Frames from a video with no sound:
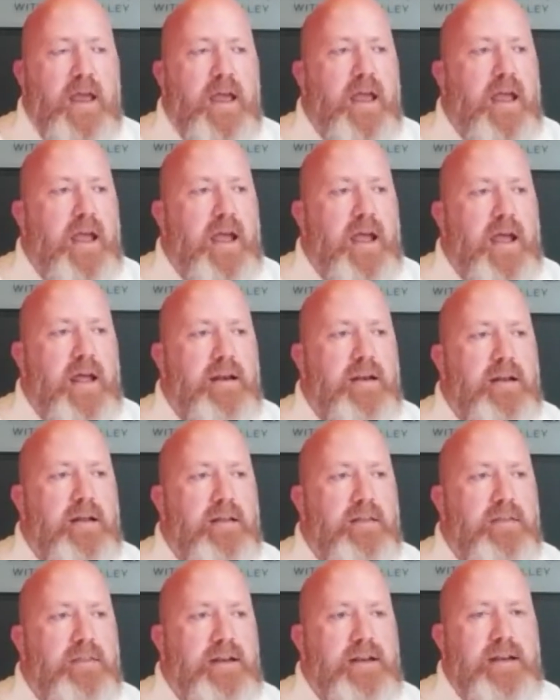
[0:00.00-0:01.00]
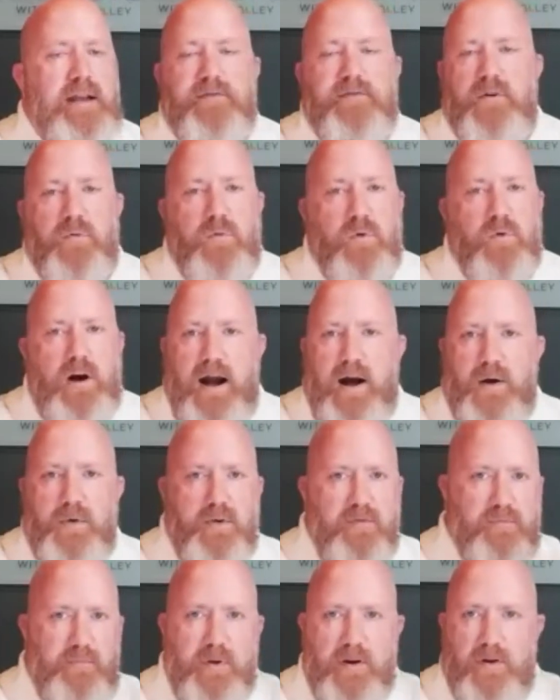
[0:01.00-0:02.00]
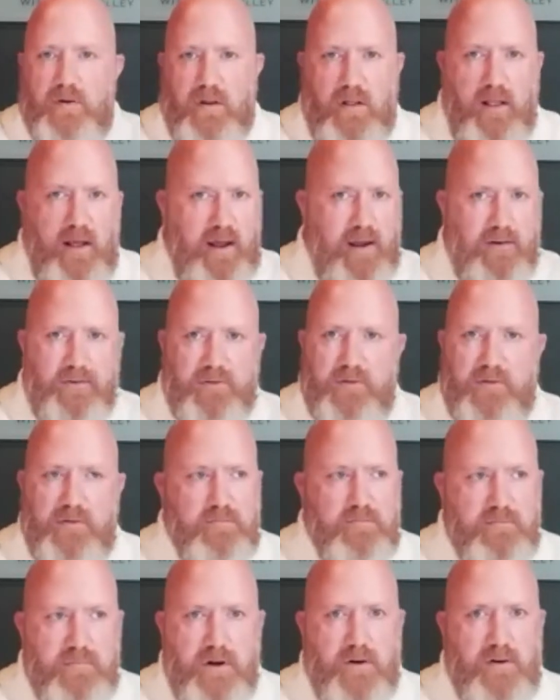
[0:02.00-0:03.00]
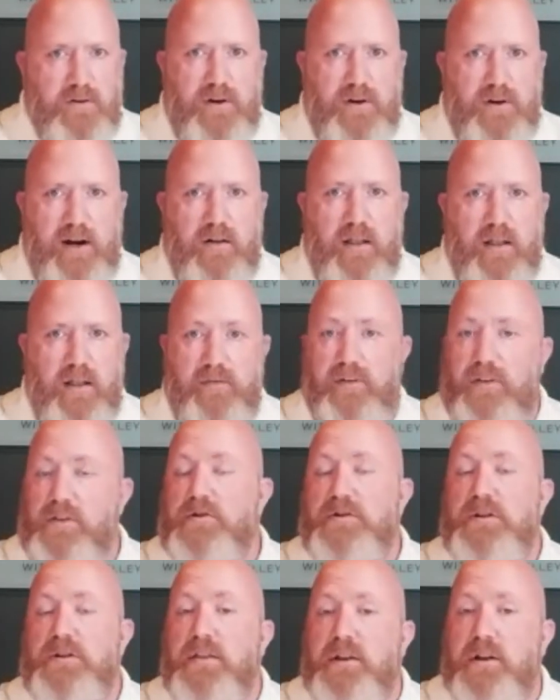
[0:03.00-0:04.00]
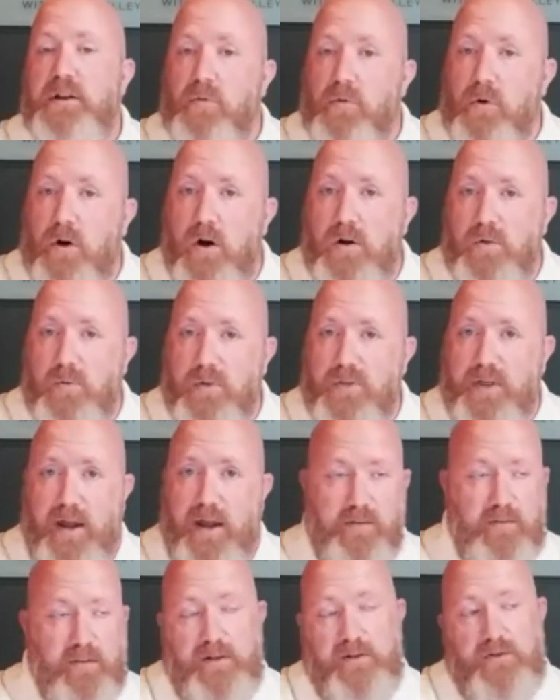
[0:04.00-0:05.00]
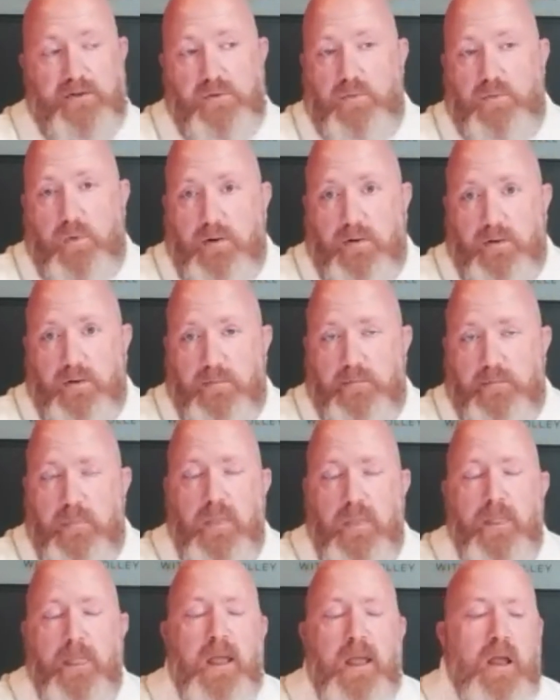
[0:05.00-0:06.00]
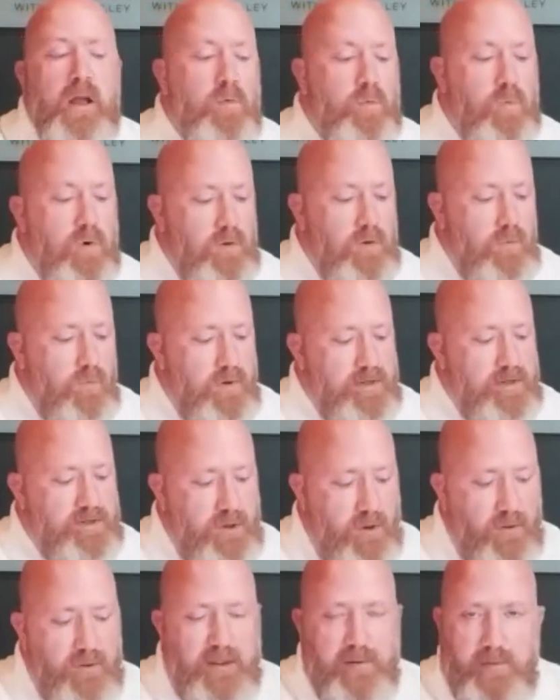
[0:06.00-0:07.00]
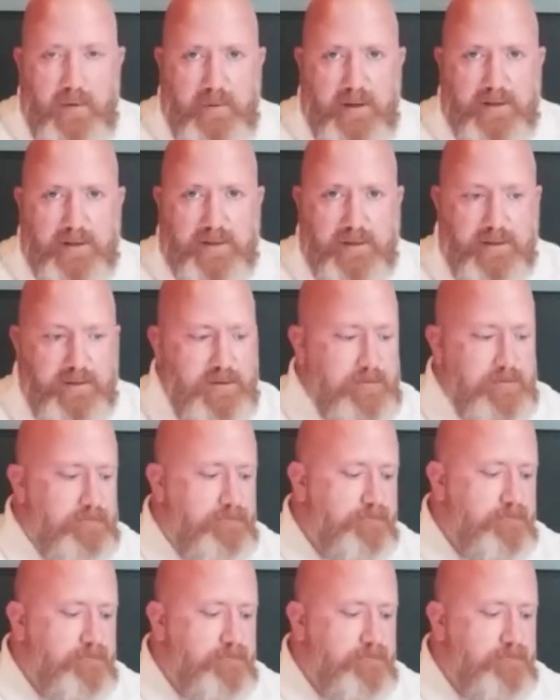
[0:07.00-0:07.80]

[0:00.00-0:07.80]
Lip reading: And they never were out of middle class their entire life. And there's nothing wrong with that. They just weren't. Well, we sold them a business.